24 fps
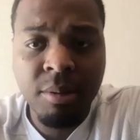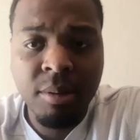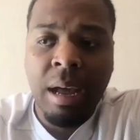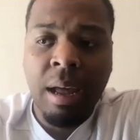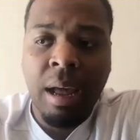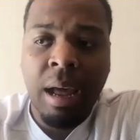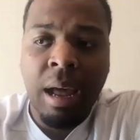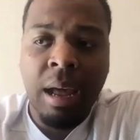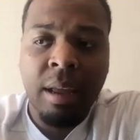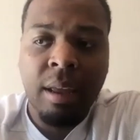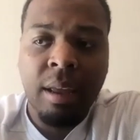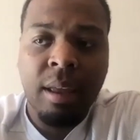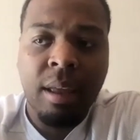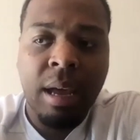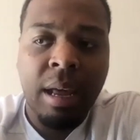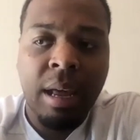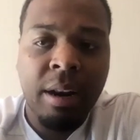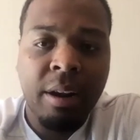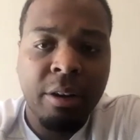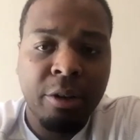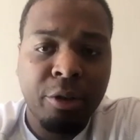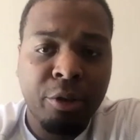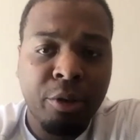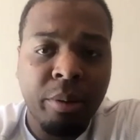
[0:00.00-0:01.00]
I kind
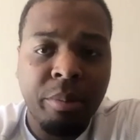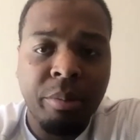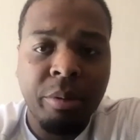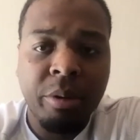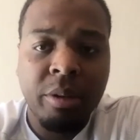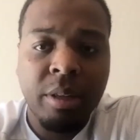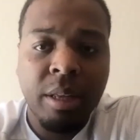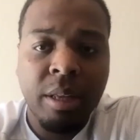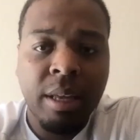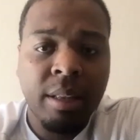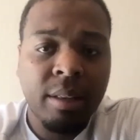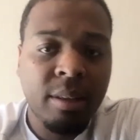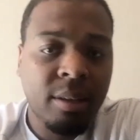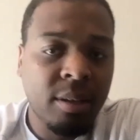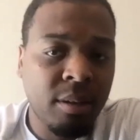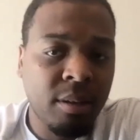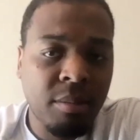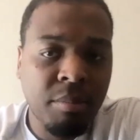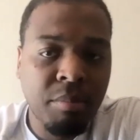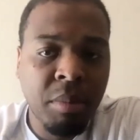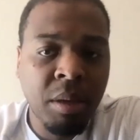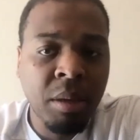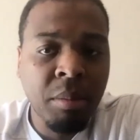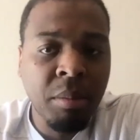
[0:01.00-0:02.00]
of attribute that to
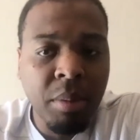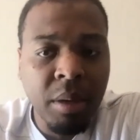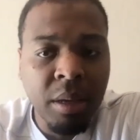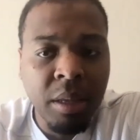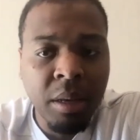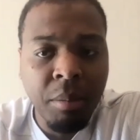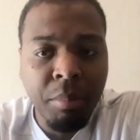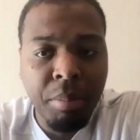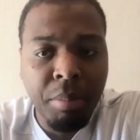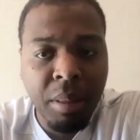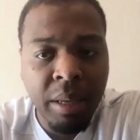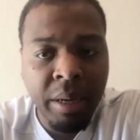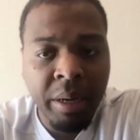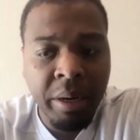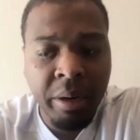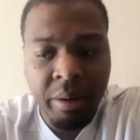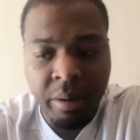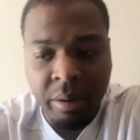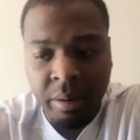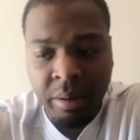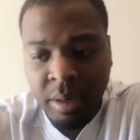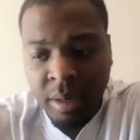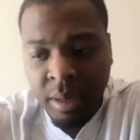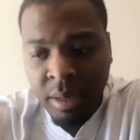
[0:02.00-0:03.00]
me being a
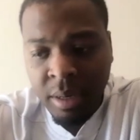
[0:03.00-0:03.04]
player.